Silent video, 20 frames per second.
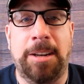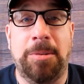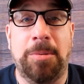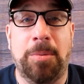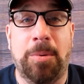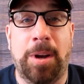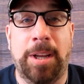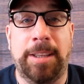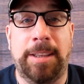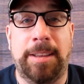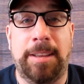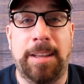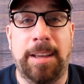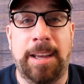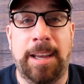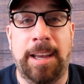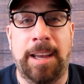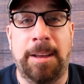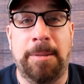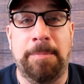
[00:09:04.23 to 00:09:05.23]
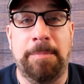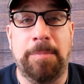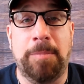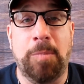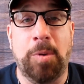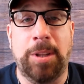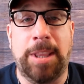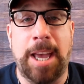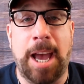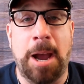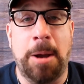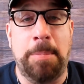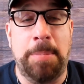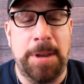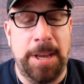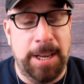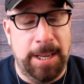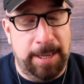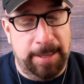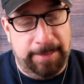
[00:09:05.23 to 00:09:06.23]
what
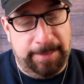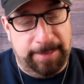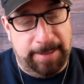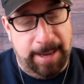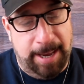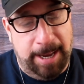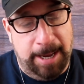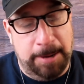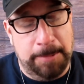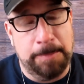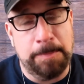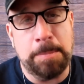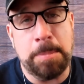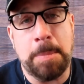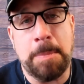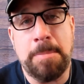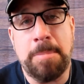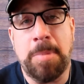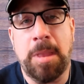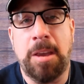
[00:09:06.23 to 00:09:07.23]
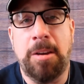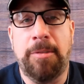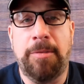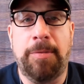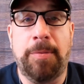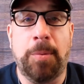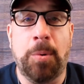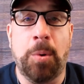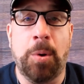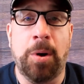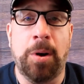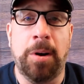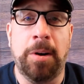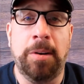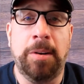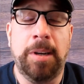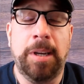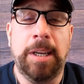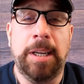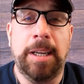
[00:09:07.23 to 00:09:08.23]
Retirepedia is saying
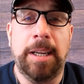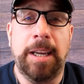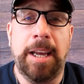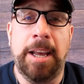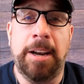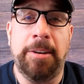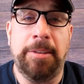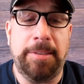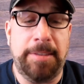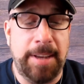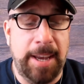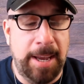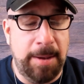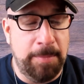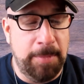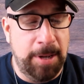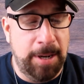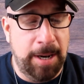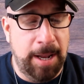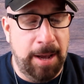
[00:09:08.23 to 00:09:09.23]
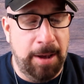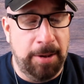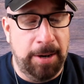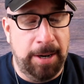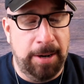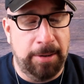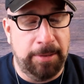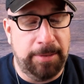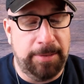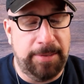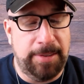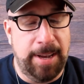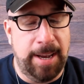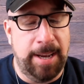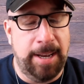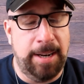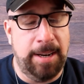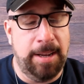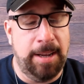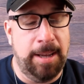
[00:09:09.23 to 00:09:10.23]
for entertainment. Now they're
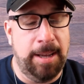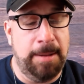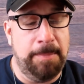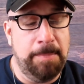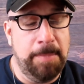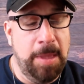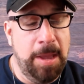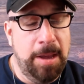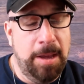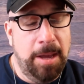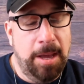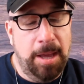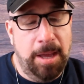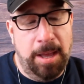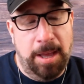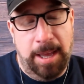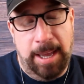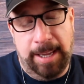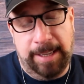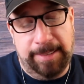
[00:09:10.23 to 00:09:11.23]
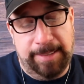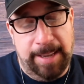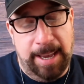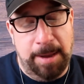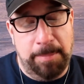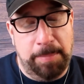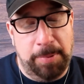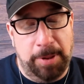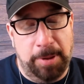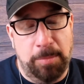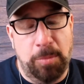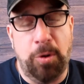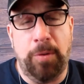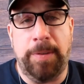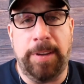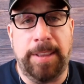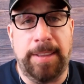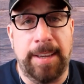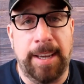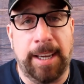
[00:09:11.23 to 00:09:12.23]
saying example, a
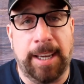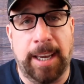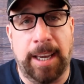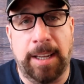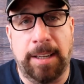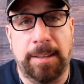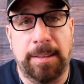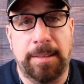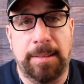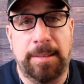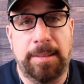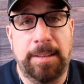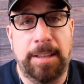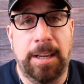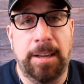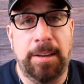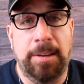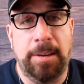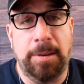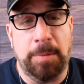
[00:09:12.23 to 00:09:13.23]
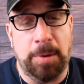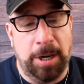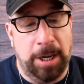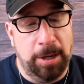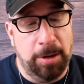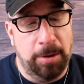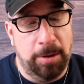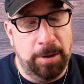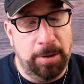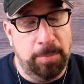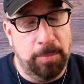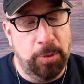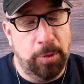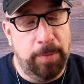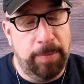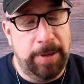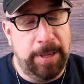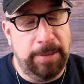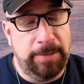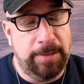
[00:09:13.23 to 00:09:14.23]
movie ticket. You want to go to the
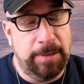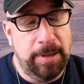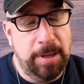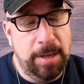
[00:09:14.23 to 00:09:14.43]
movies.